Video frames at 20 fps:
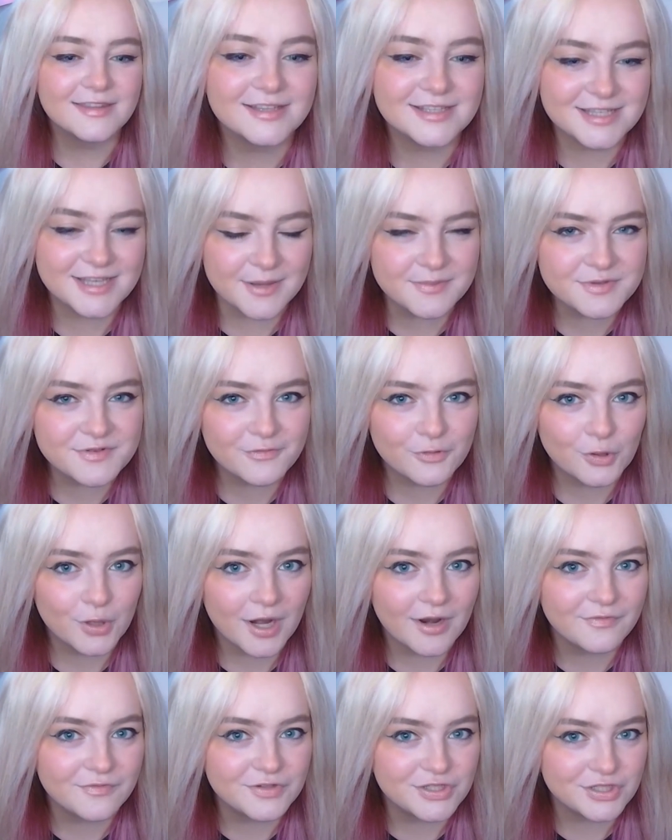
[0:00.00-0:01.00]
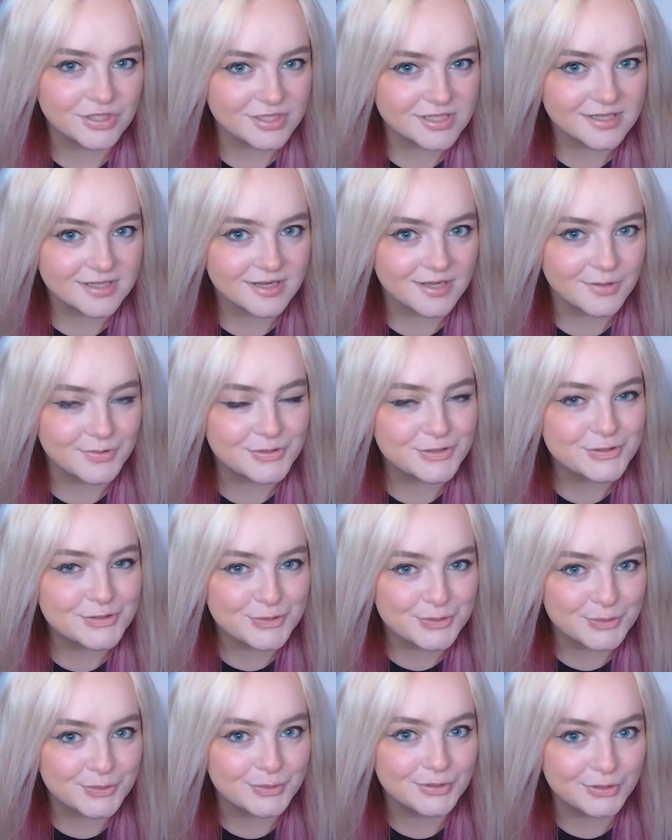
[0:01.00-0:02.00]
Sims 4 have just announced
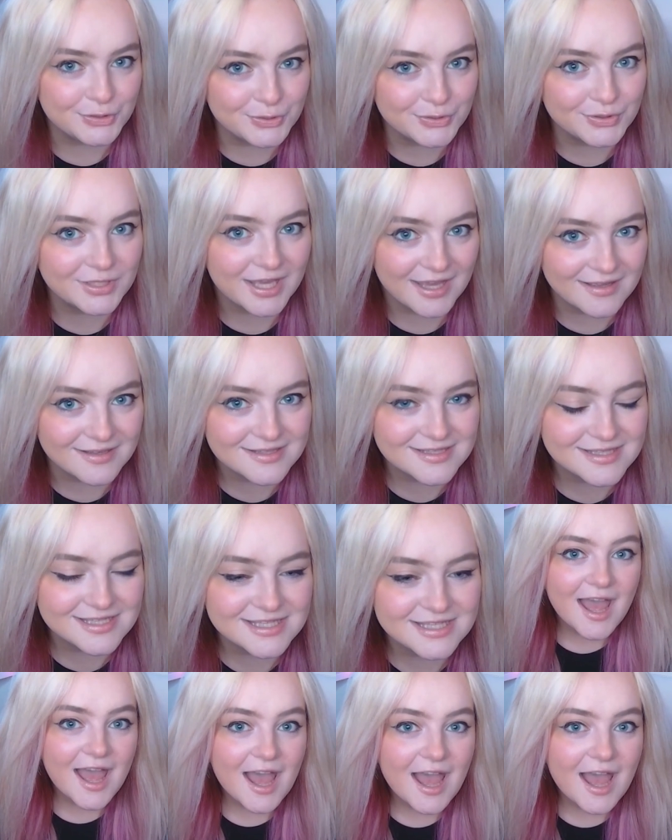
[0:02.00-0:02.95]
2 new kits.